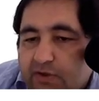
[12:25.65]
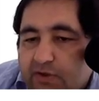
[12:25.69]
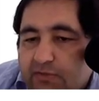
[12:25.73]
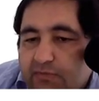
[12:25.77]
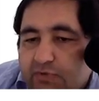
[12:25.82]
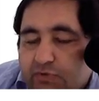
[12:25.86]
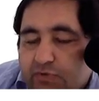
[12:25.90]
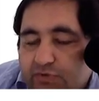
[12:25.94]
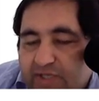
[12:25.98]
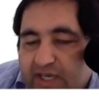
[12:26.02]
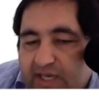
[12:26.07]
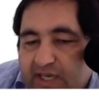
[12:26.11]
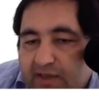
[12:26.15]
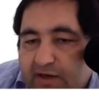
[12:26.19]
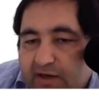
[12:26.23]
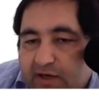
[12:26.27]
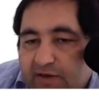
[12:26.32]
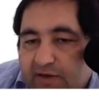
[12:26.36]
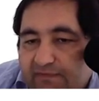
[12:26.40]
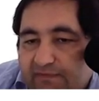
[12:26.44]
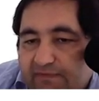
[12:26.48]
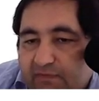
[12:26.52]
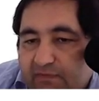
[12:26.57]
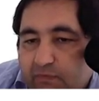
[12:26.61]
Today
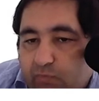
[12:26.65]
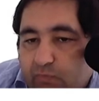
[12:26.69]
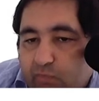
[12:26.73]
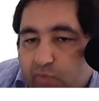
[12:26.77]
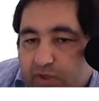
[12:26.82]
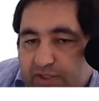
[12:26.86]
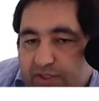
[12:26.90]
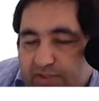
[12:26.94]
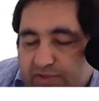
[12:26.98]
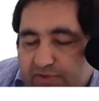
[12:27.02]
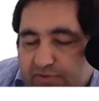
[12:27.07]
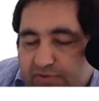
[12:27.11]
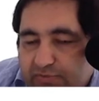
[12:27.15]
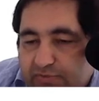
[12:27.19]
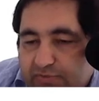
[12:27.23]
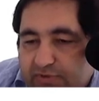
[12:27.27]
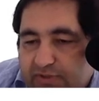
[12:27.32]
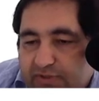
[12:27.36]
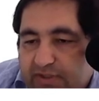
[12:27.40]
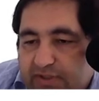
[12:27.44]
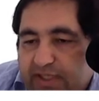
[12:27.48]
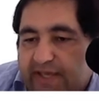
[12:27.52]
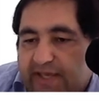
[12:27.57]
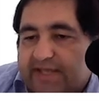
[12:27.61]
I've wanted to
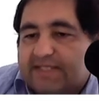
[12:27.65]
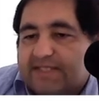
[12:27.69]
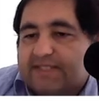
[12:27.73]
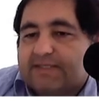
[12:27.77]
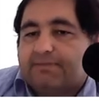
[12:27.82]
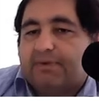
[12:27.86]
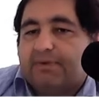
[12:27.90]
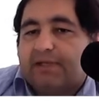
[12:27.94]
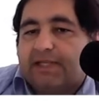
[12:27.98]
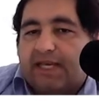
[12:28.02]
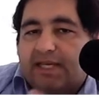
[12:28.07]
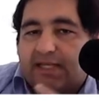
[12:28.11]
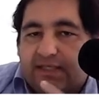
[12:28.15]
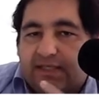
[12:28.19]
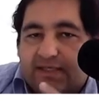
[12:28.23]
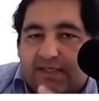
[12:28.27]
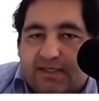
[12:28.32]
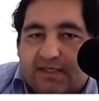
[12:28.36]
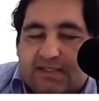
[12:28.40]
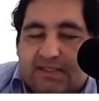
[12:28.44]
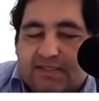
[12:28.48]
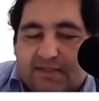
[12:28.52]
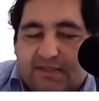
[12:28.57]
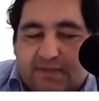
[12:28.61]
explain
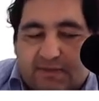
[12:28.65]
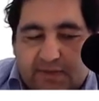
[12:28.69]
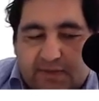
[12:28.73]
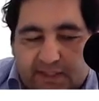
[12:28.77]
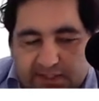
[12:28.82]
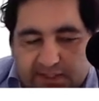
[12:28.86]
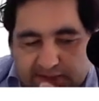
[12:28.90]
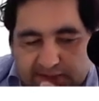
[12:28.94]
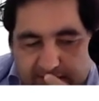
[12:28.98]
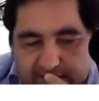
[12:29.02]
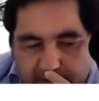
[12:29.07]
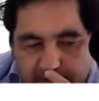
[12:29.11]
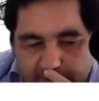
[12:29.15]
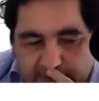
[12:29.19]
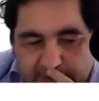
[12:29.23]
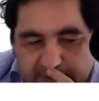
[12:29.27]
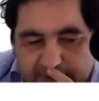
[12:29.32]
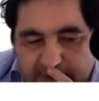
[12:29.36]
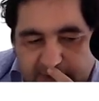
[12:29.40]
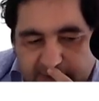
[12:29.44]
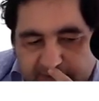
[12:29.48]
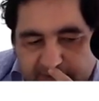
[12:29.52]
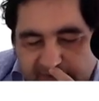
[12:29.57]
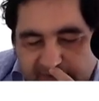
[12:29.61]
this a little bit
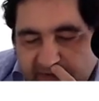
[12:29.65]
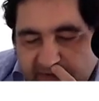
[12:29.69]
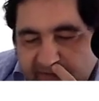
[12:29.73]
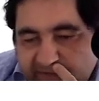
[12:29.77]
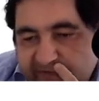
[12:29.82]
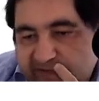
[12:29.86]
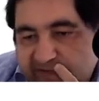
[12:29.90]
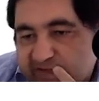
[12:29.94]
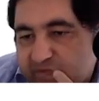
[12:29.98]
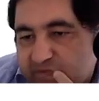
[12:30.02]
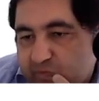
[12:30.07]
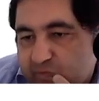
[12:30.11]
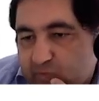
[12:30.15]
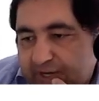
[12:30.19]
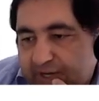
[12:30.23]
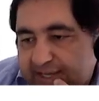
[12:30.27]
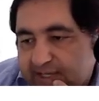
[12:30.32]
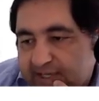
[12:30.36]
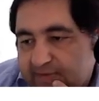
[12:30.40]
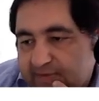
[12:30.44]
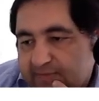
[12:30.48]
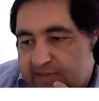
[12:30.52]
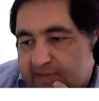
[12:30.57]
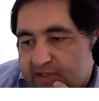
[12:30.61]
in a different way
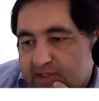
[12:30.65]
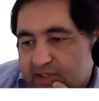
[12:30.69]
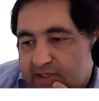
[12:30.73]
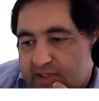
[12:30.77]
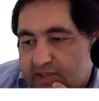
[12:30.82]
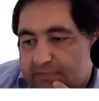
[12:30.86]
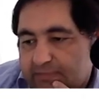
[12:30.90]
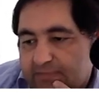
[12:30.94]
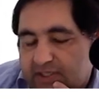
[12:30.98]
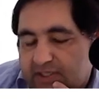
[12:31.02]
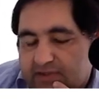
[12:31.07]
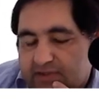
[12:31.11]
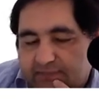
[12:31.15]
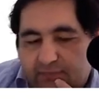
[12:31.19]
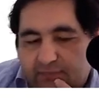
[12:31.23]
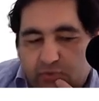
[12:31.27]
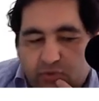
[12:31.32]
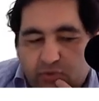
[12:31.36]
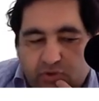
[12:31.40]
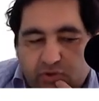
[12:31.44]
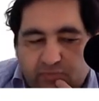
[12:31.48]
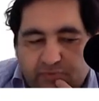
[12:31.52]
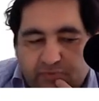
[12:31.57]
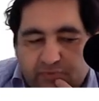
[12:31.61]

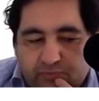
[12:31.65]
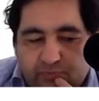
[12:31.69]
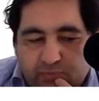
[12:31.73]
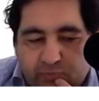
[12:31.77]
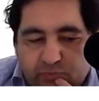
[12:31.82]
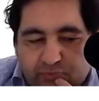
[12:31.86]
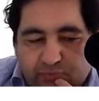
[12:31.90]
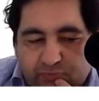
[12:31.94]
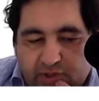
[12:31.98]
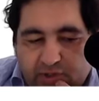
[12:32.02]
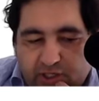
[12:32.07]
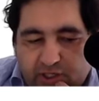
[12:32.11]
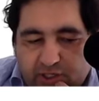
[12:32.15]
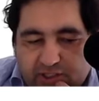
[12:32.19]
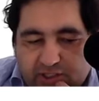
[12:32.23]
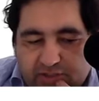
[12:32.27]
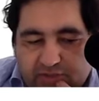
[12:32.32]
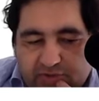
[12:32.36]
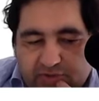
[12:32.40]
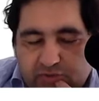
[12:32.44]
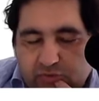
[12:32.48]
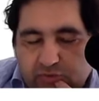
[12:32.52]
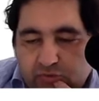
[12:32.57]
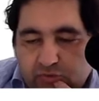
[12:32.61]
before we move on
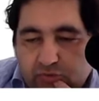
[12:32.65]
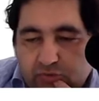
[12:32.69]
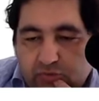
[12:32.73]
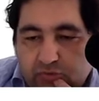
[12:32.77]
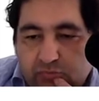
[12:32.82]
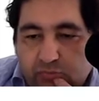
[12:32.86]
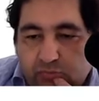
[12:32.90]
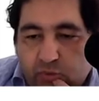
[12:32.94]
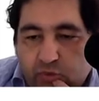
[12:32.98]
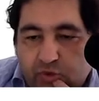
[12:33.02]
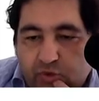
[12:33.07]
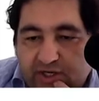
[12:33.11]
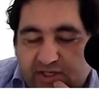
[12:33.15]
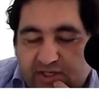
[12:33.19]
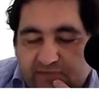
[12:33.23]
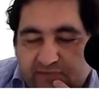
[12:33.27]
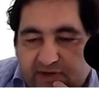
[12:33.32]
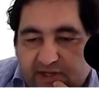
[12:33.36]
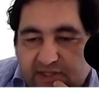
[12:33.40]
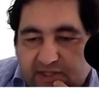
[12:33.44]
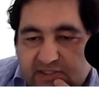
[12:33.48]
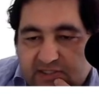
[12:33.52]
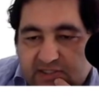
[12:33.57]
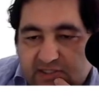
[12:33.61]
to more
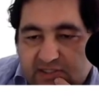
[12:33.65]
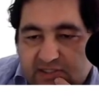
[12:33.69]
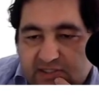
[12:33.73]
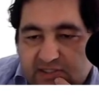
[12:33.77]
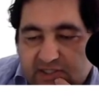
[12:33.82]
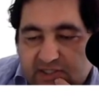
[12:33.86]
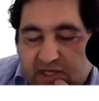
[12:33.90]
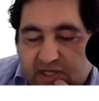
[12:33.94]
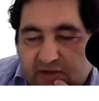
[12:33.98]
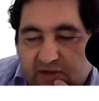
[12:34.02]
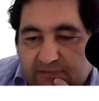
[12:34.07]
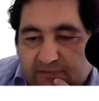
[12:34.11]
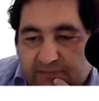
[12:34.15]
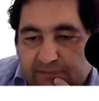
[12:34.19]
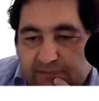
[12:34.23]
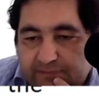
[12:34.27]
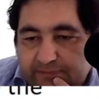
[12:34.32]
advanced stuff.